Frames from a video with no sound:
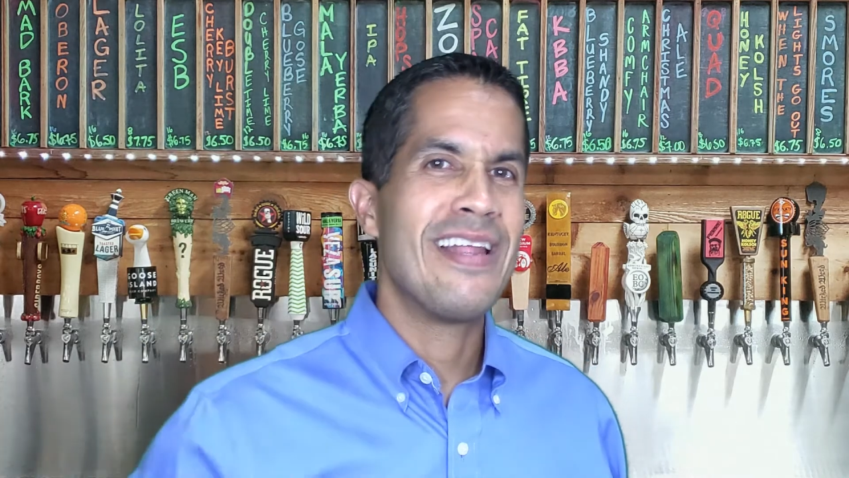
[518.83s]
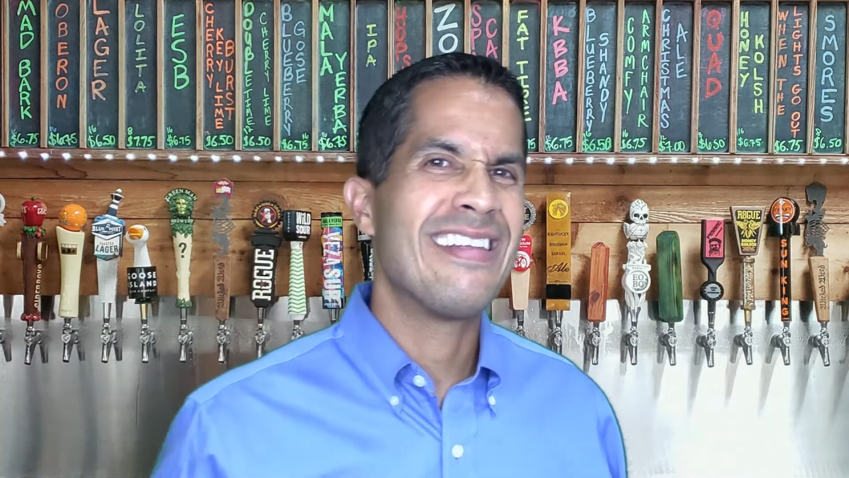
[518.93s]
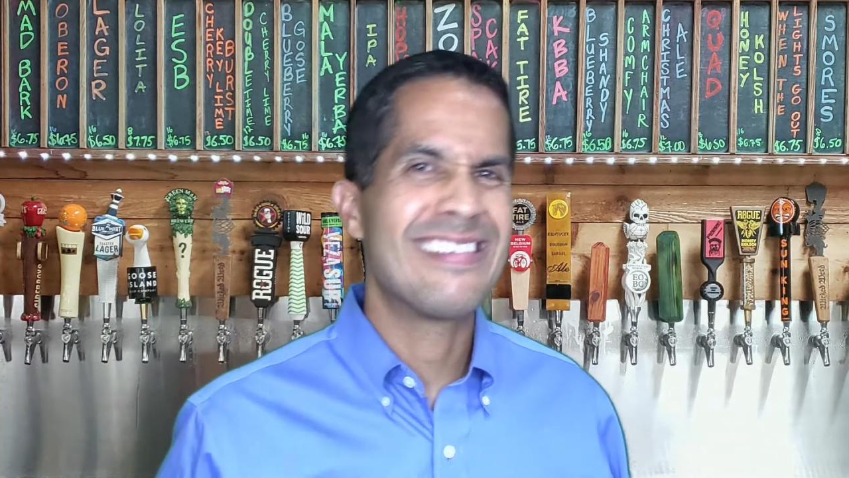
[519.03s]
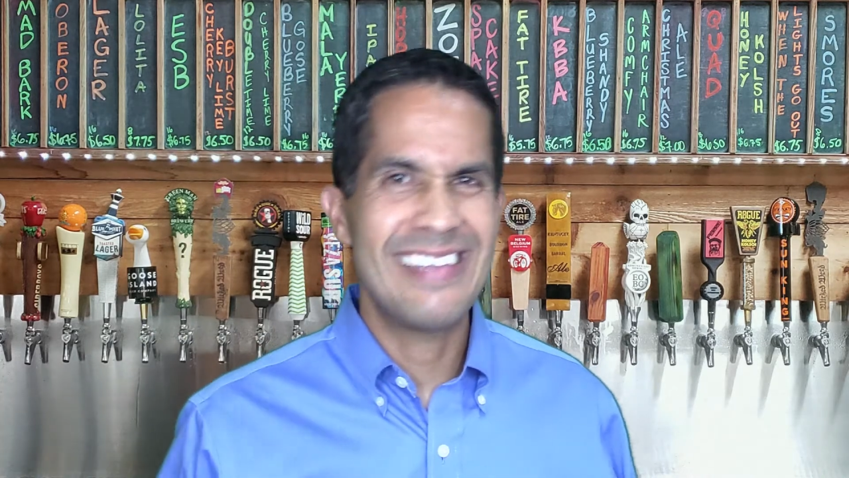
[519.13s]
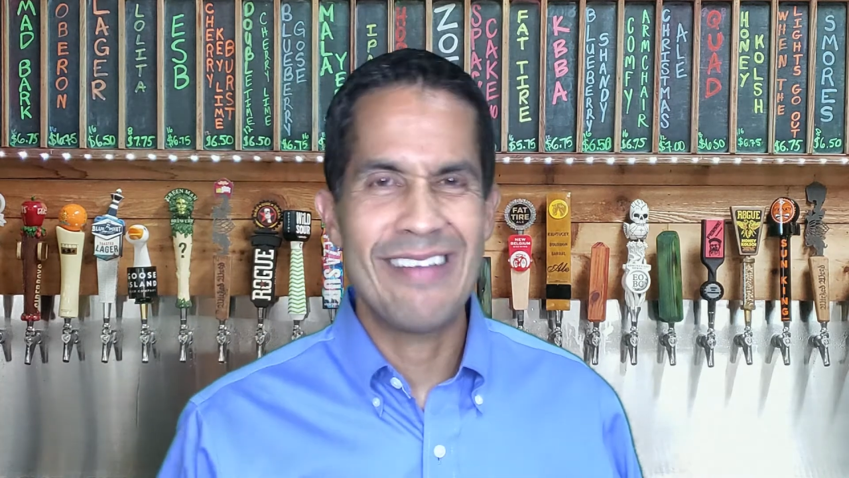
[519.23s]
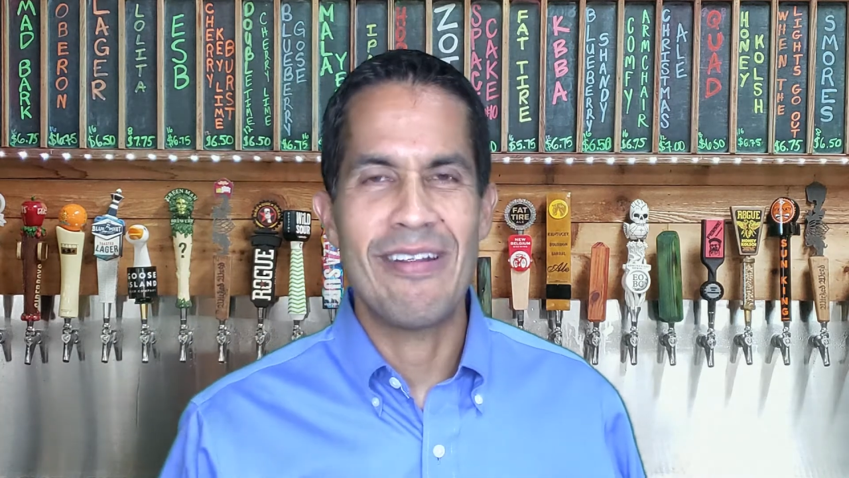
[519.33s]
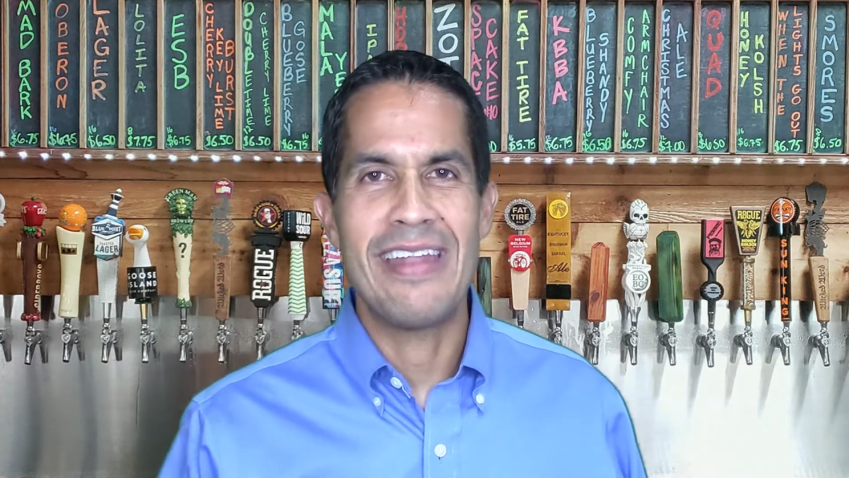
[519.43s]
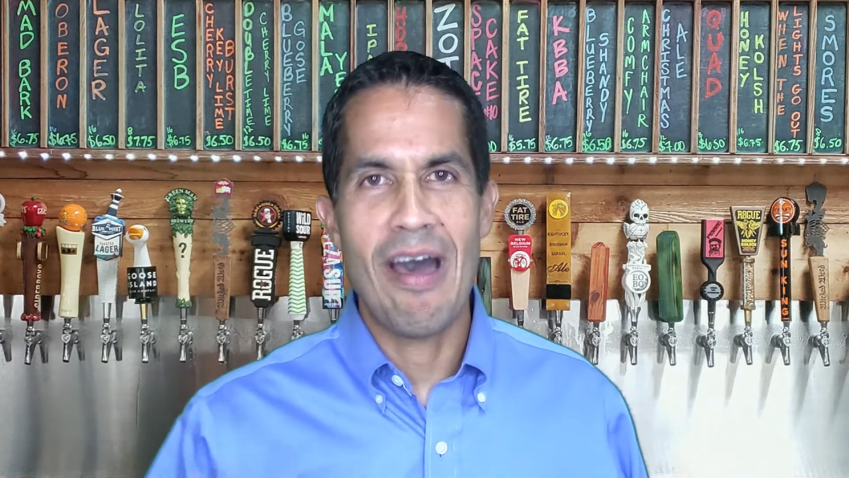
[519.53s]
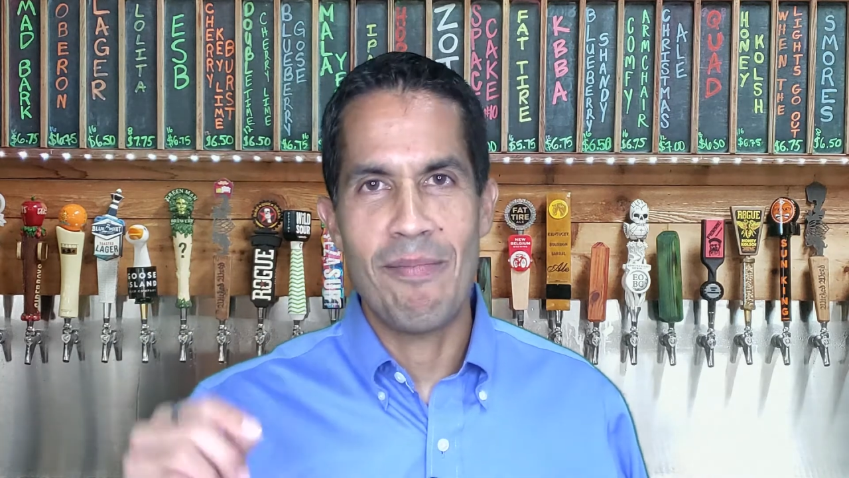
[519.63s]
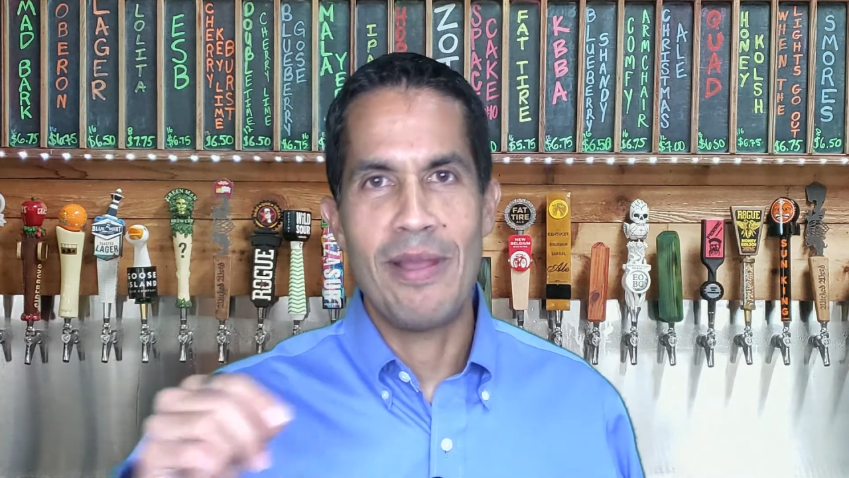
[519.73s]
little secret
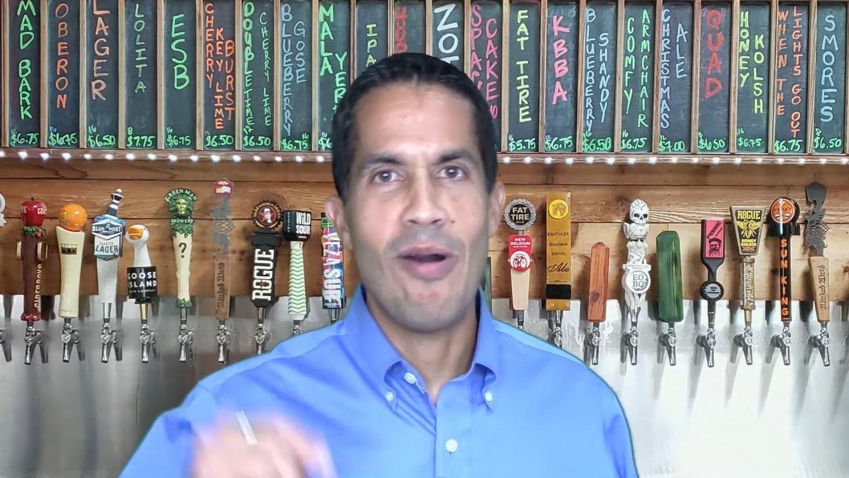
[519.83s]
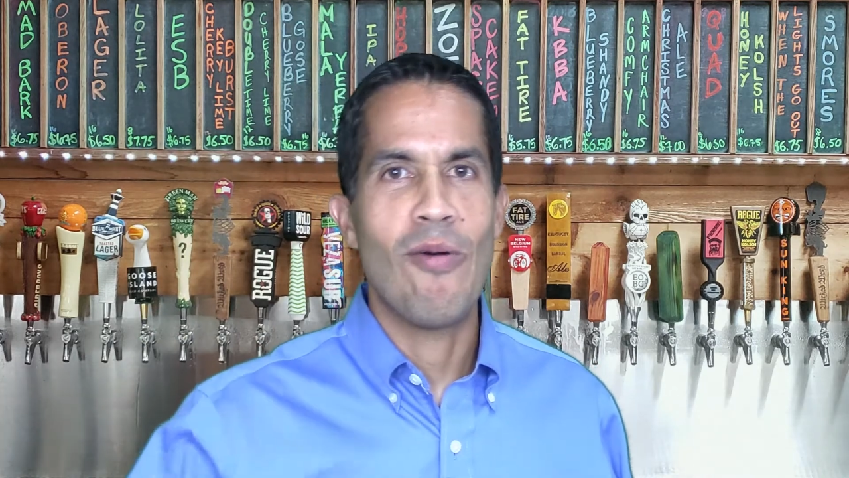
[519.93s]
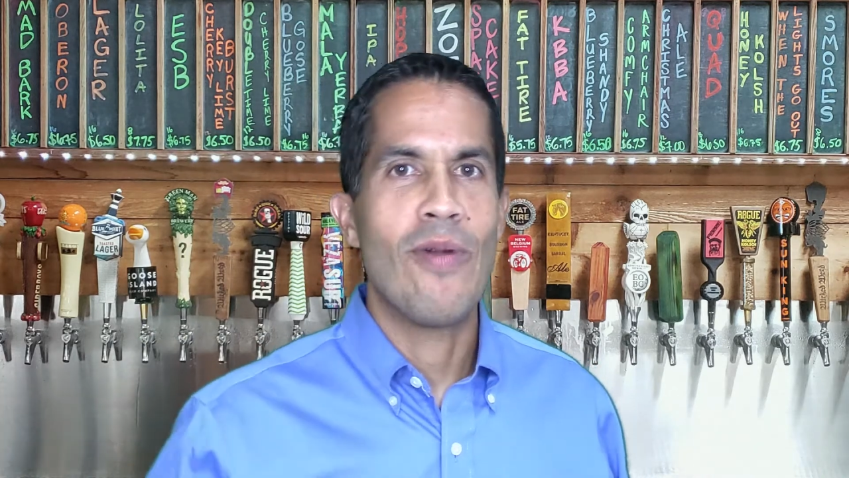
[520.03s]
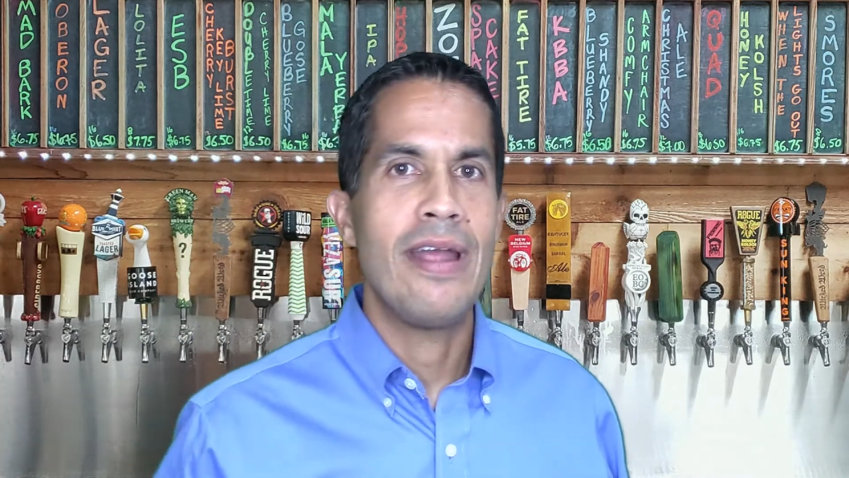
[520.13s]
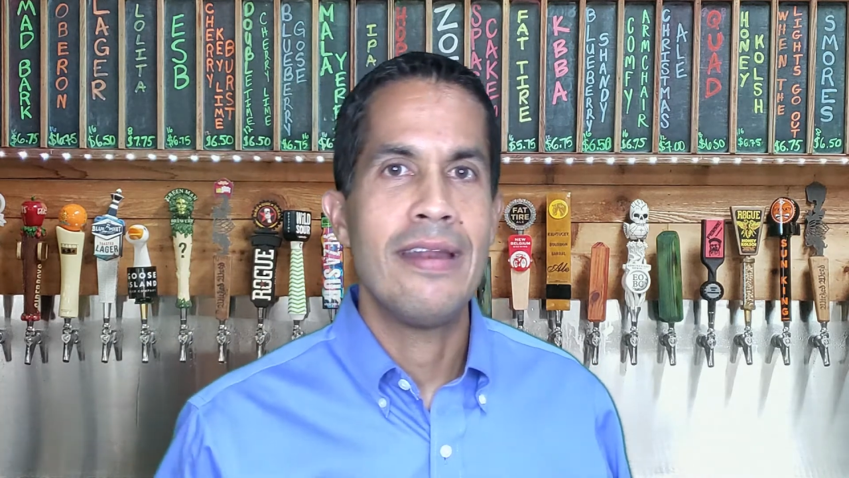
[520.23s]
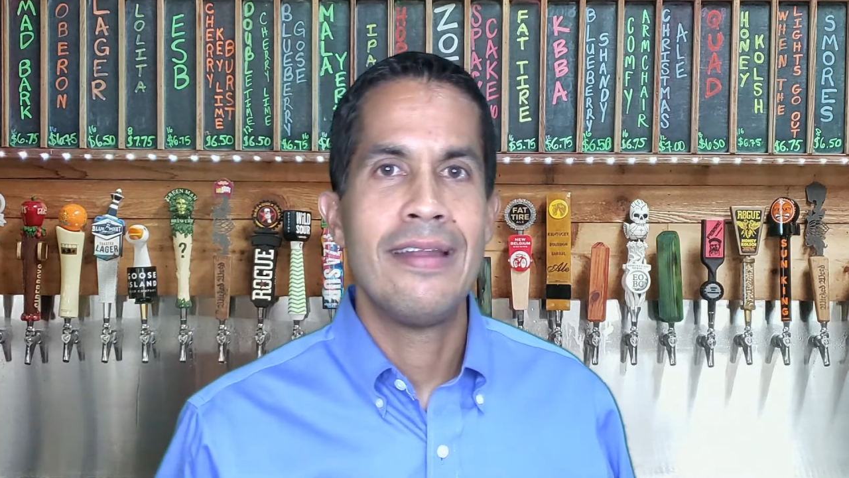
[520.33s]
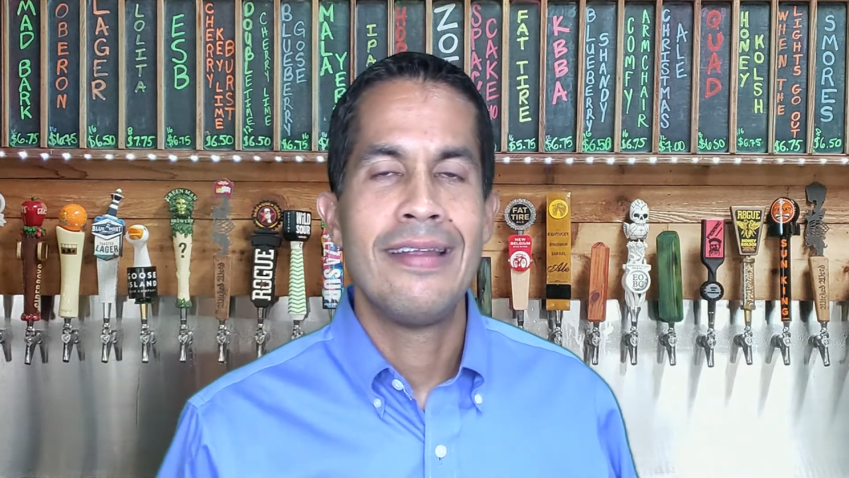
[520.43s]
down below, right?